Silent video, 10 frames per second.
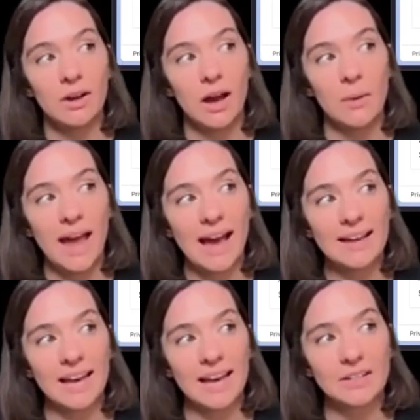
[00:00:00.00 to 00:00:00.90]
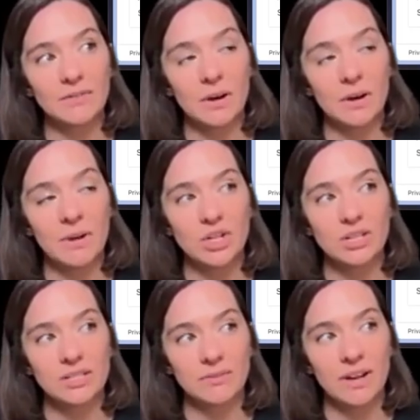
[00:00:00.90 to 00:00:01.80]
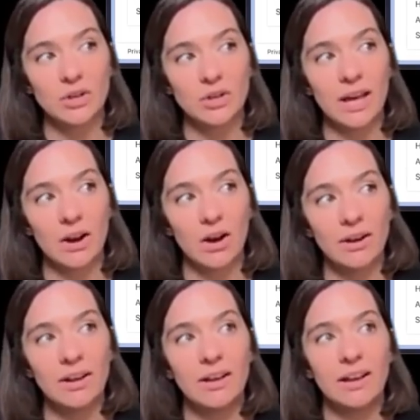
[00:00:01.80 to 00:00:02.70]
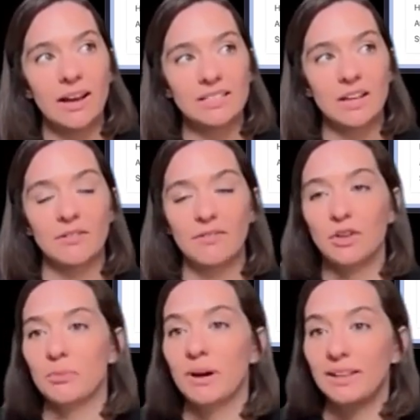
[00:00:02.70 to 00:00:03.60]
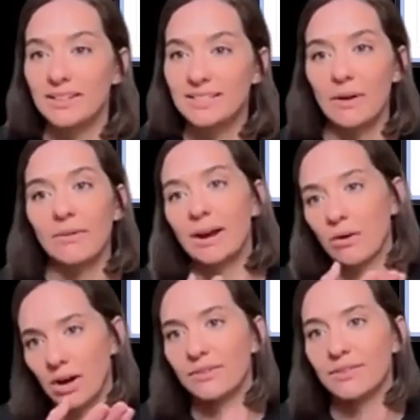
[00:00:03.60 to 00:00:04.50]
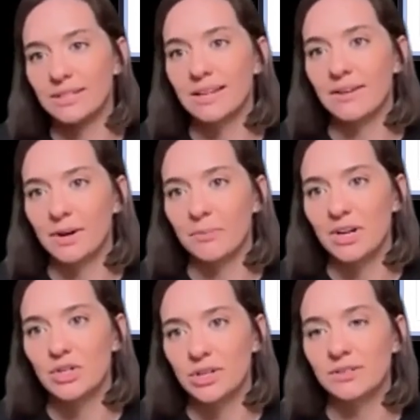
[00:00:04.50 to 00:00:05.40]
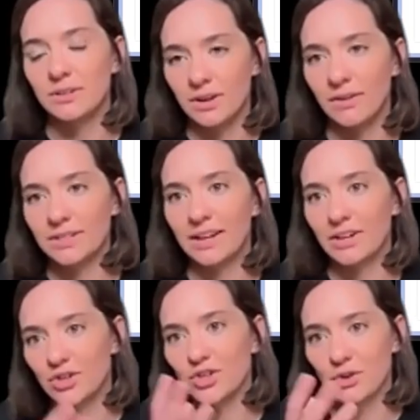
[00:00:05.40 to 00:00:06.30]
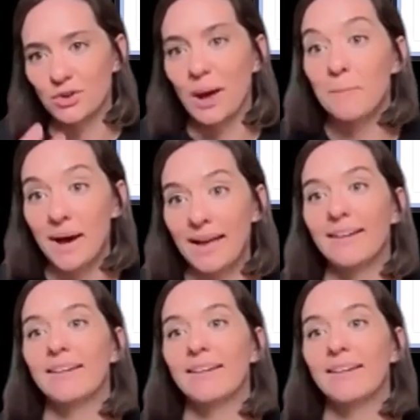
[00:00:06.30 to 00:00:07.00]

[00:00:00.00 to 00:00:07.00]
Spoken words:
Has active automations. If I turn that on, it's going to filter my list down. Now, all of these have automations. Obviously, I just showed you that, but